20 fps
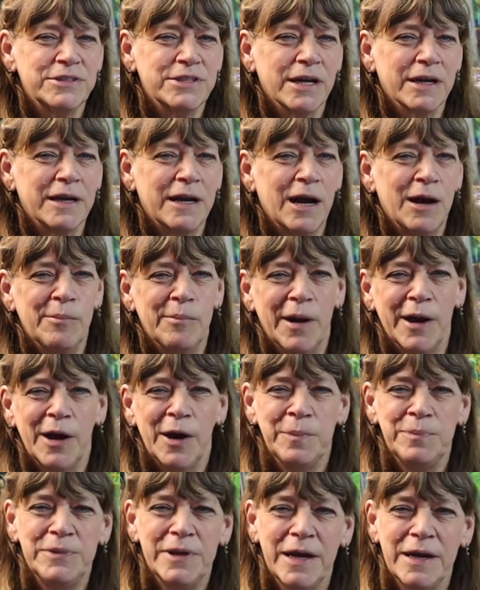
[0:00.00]
checking out my
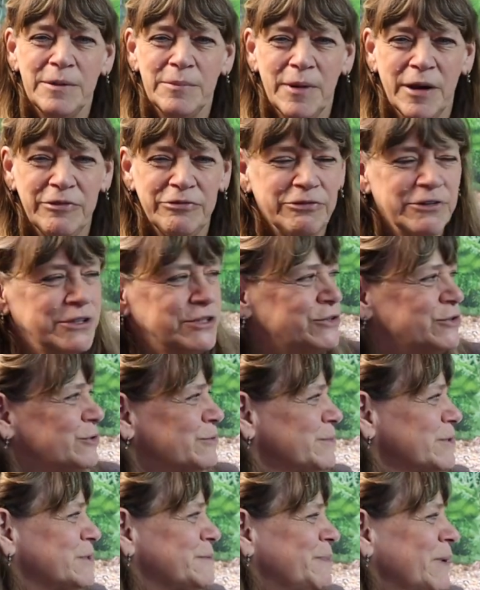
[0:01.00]
update in my fish
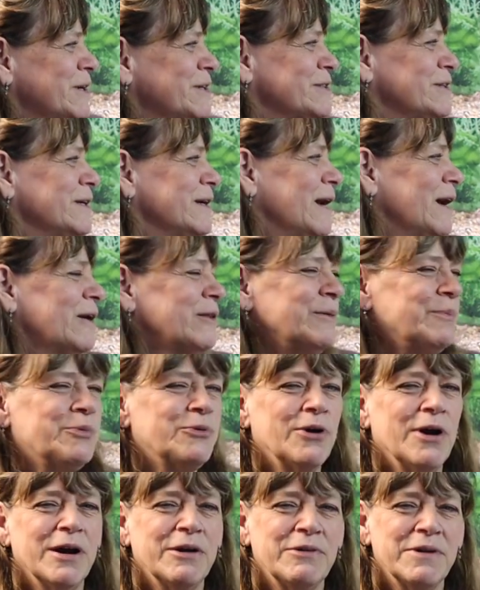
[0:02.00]
room, especially how the
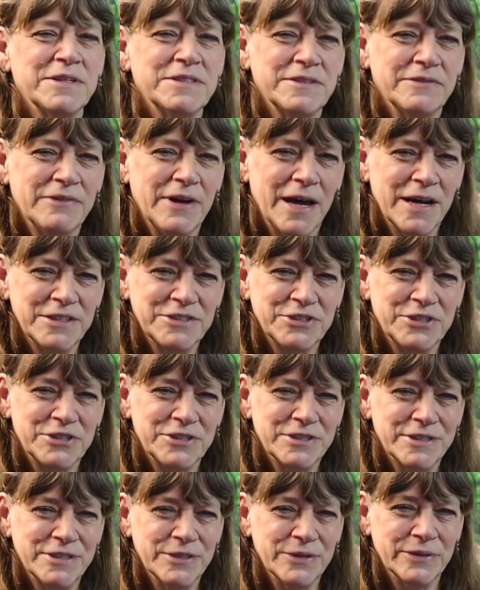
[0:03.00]
progress of
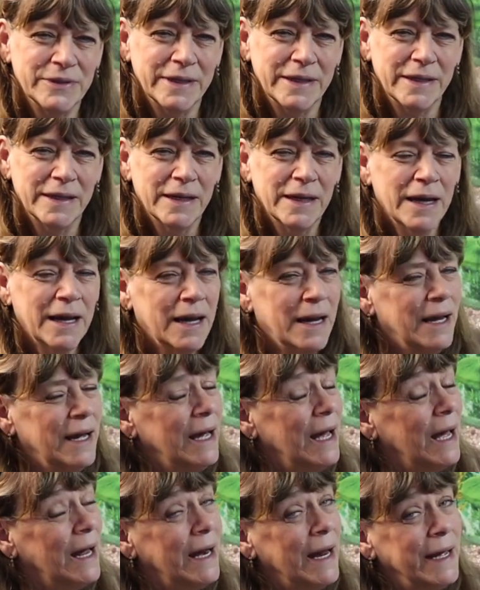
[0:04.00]
Oscar's doing.
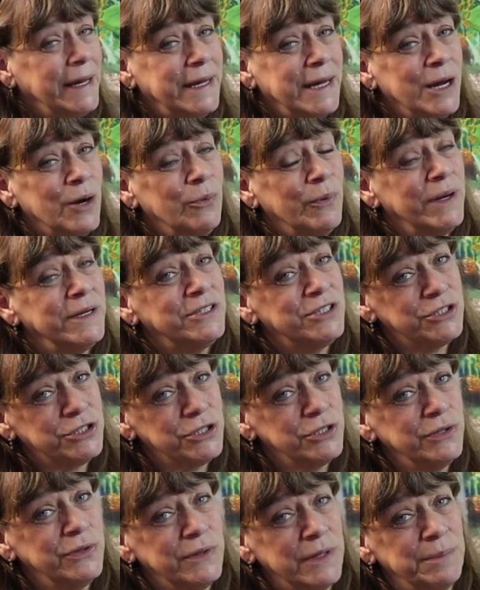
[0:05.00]
And I can't wait to show
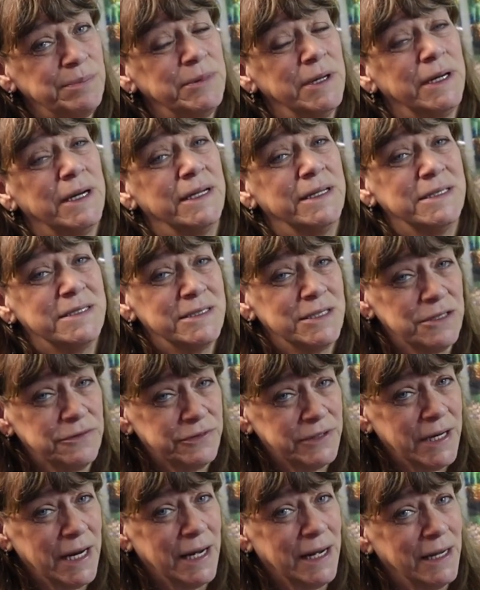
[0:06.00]
you an update on the
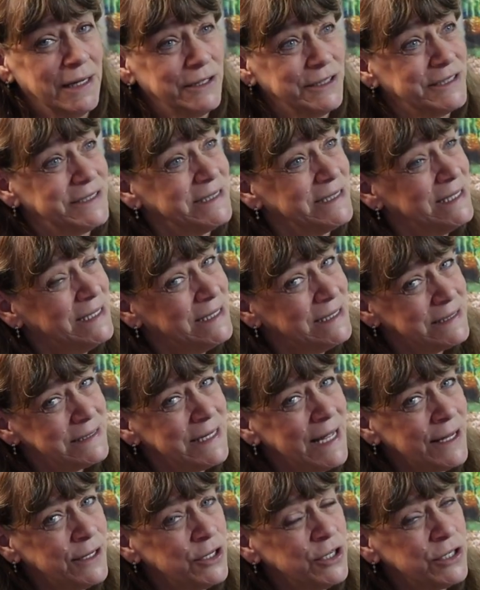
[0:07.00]
silver dollars.
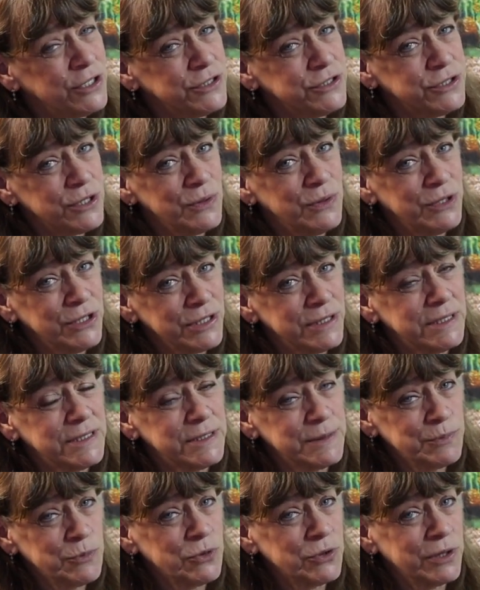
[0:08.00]
Not looking so good
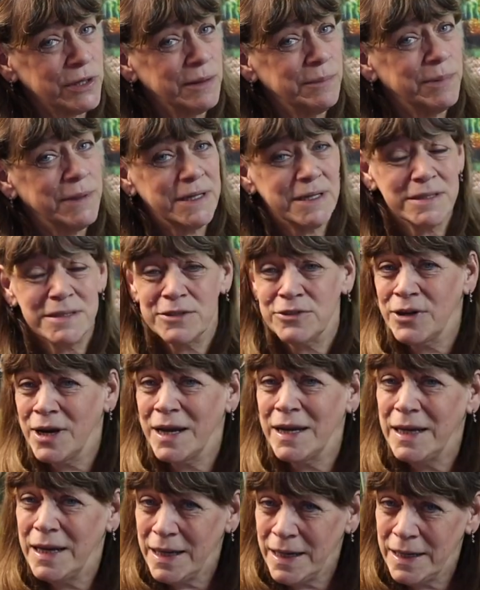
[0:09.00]
this morning because they're
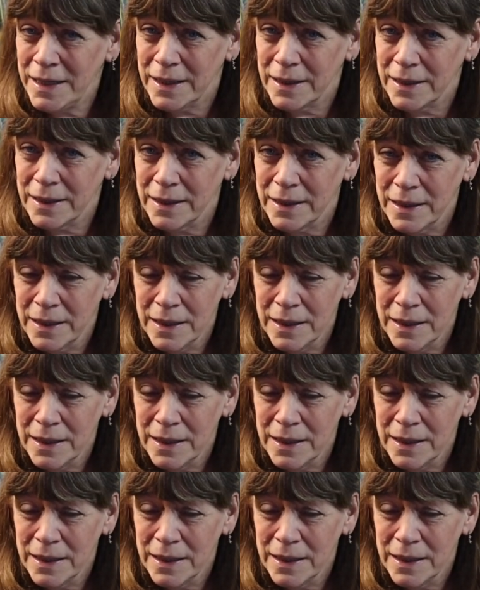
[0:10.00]
not eating,